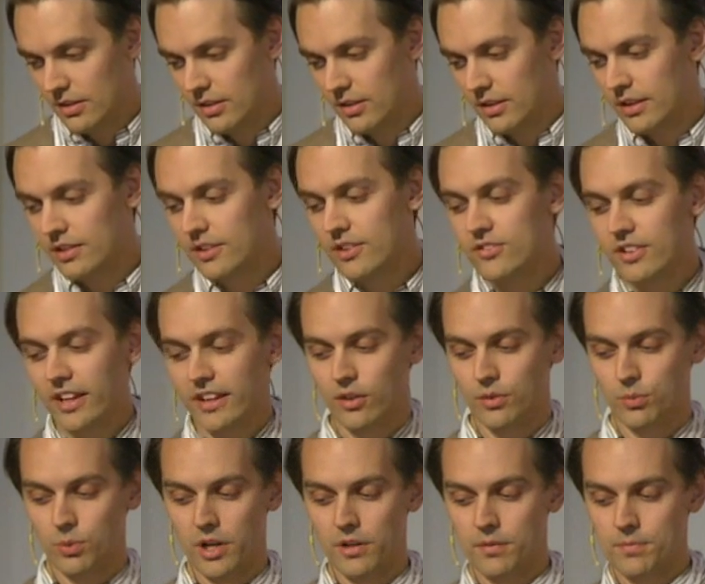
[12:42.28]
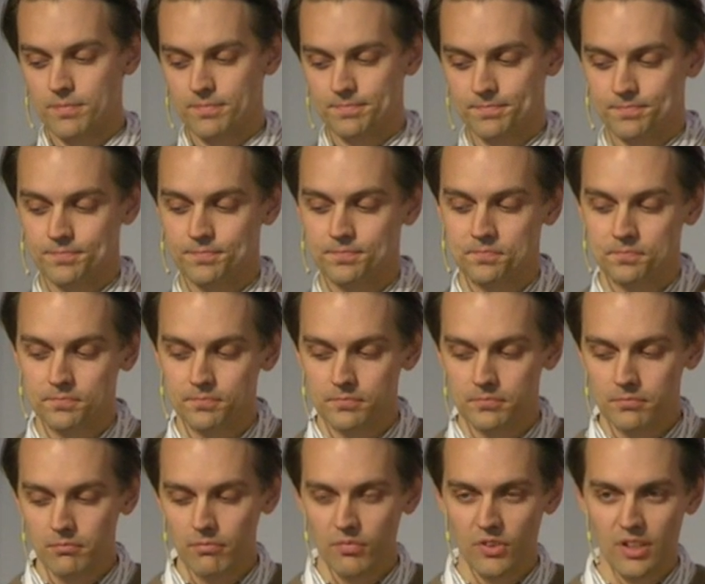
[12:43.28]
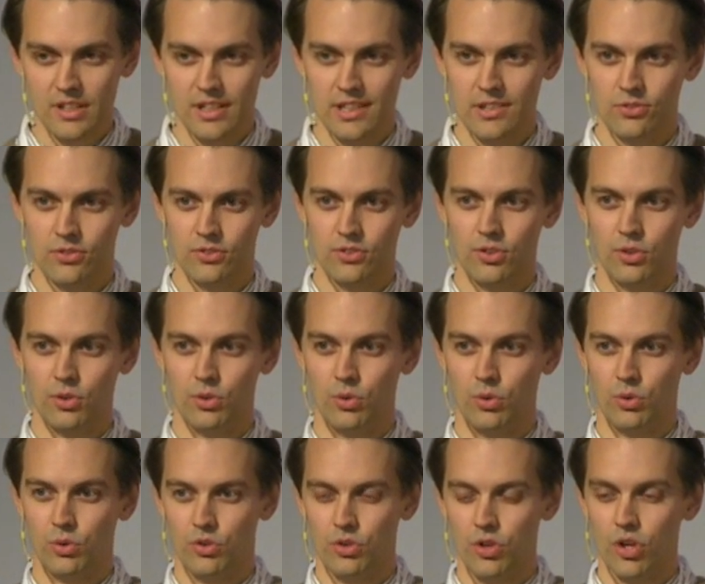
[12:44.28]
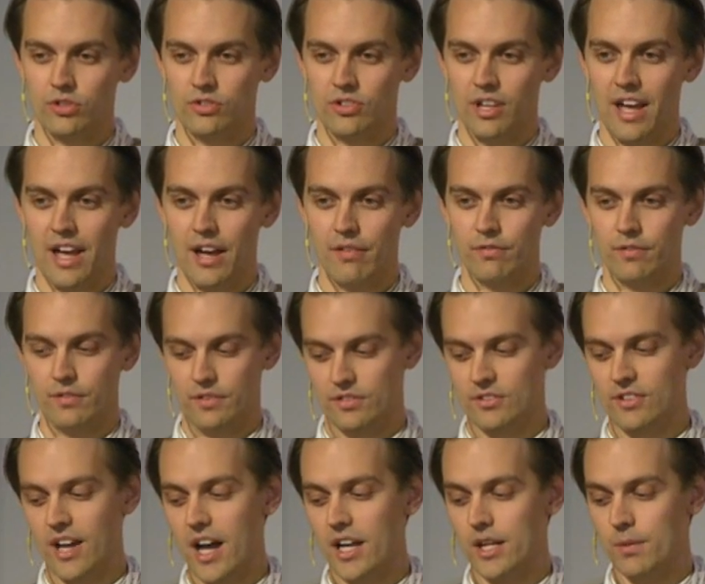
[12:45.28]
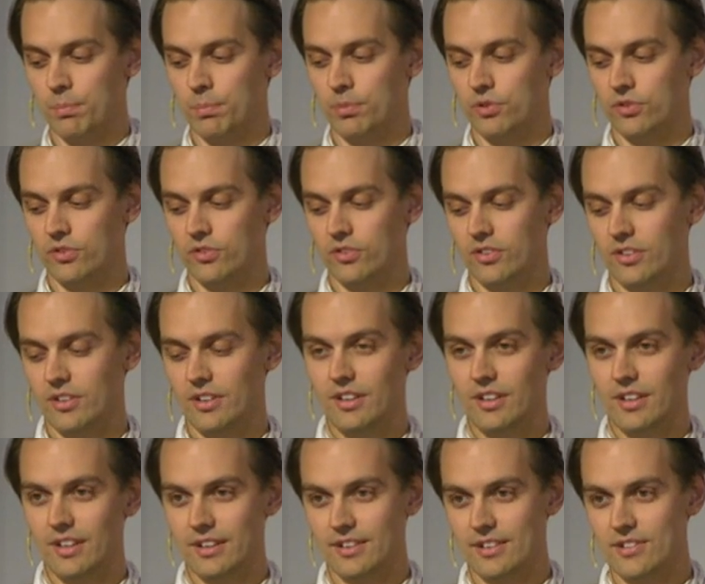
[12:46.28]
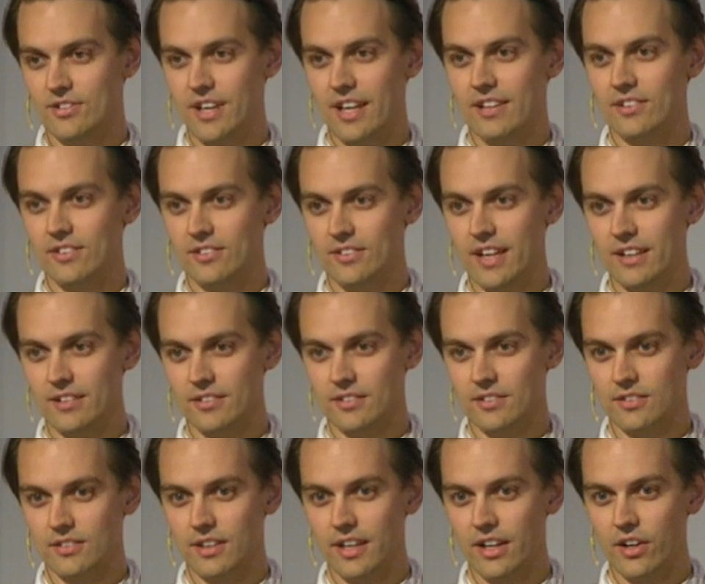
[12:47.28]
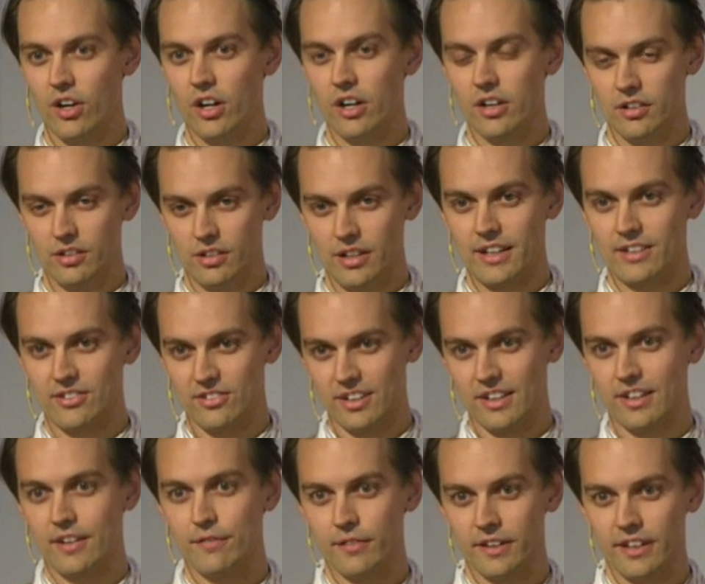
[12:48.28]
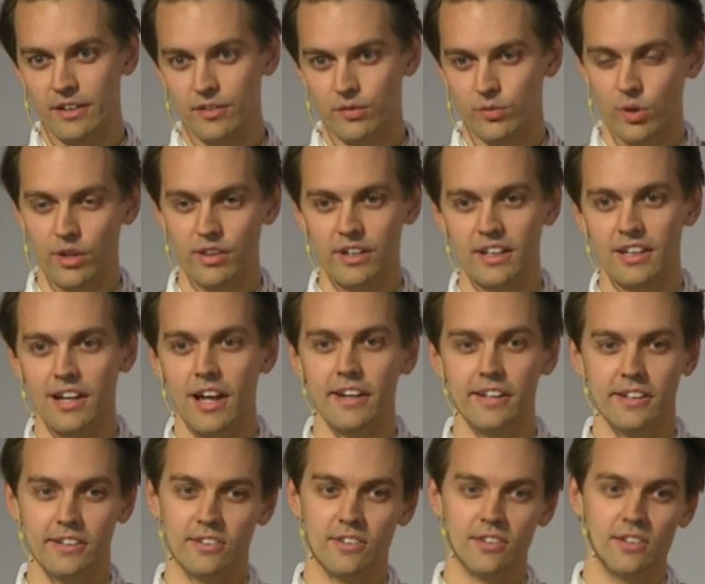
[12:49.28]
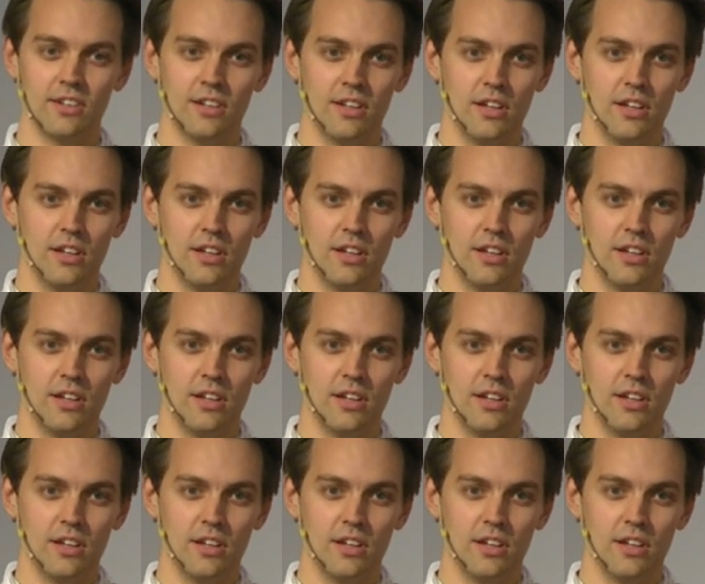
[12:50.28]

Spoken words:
And the second one is to not have types in the sense that they are like significant for the client.